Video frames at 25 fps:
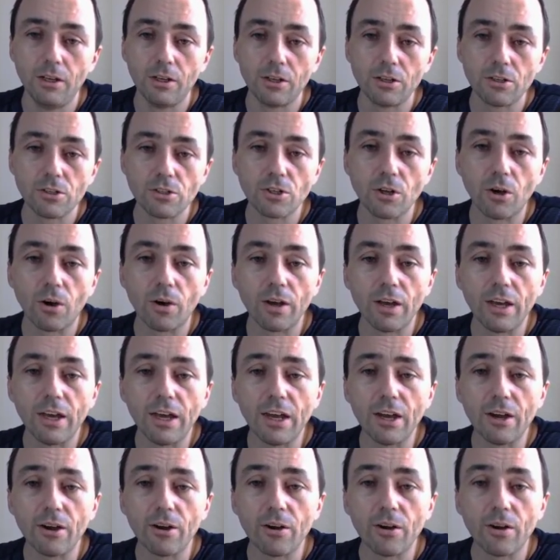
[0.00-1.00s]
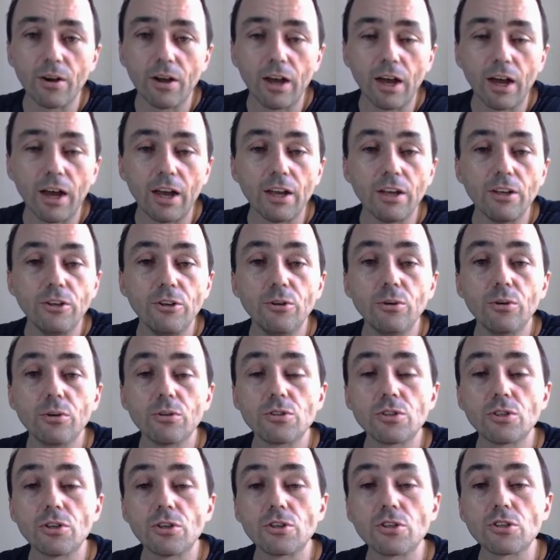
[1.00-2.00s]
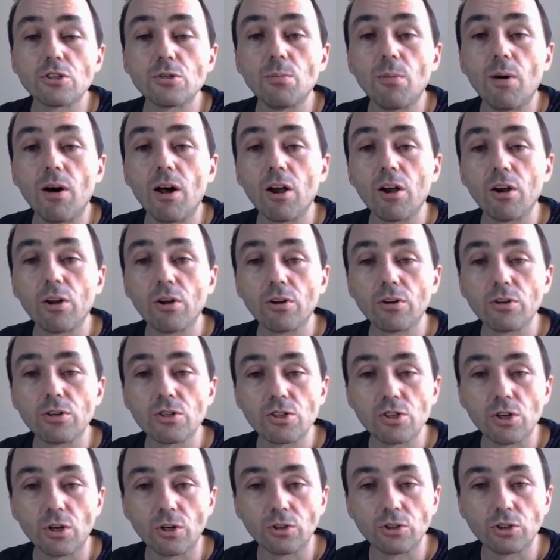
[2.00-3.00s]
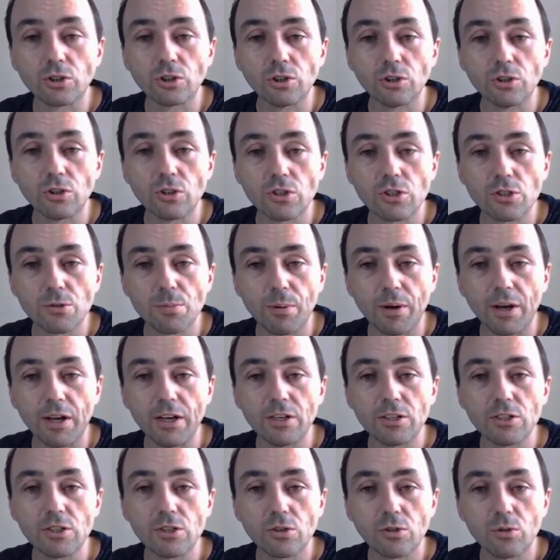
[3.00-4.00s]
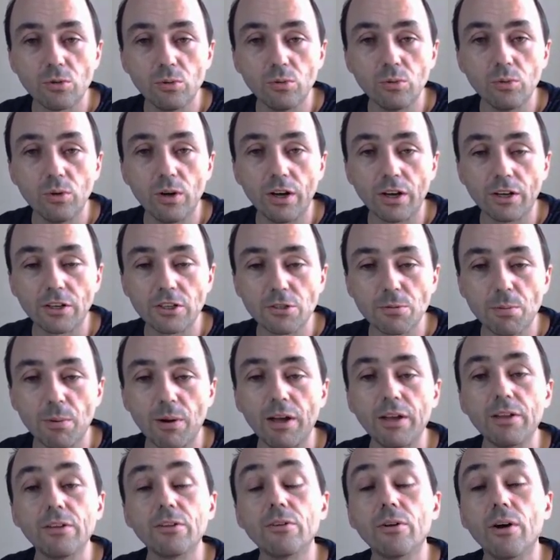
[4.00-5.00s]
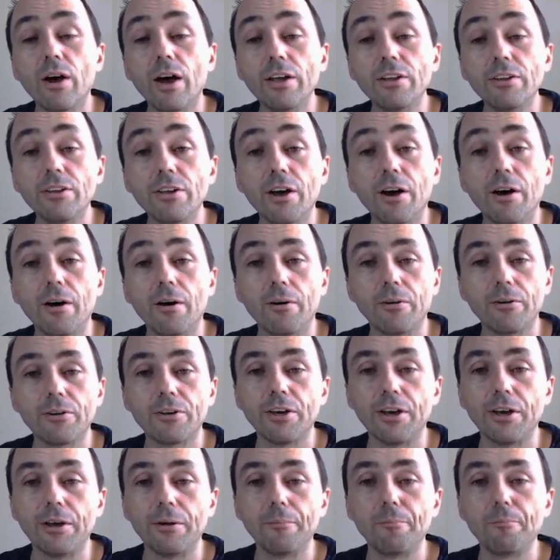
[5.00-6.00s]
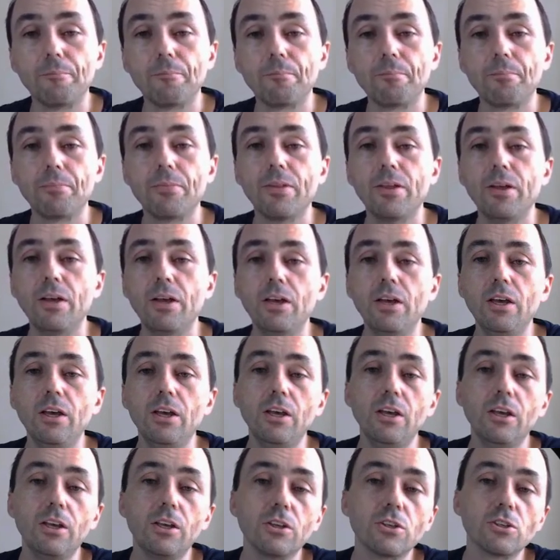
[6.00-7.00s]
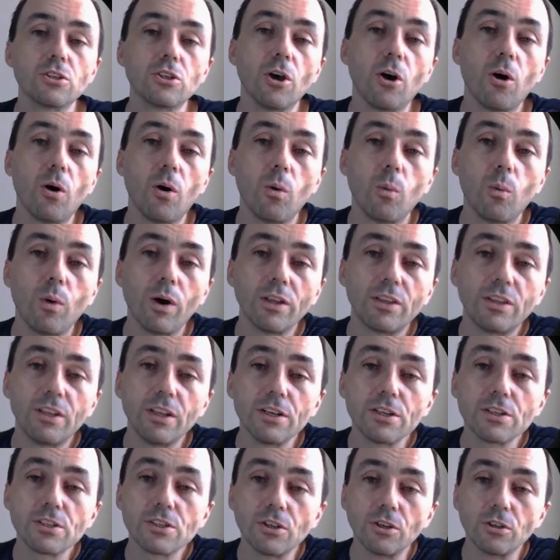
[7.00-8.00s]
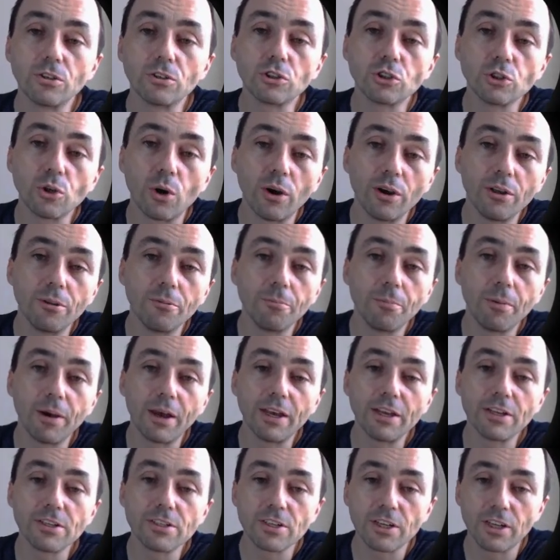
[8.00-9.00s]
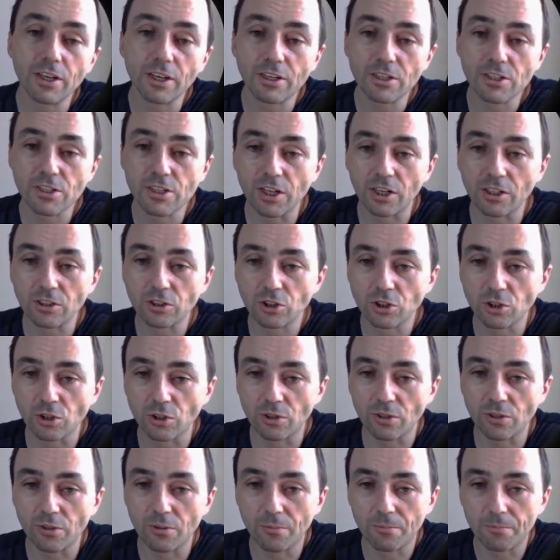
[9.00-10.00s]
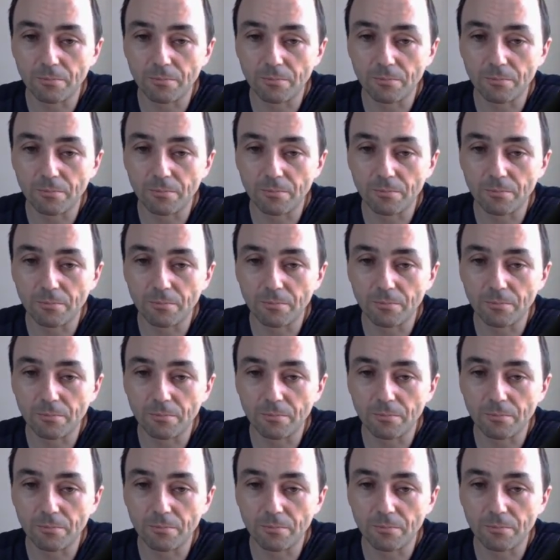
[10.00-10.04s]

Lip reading: So here I use a smaller search space to explain the idea. Okay. So what is a join-based extension?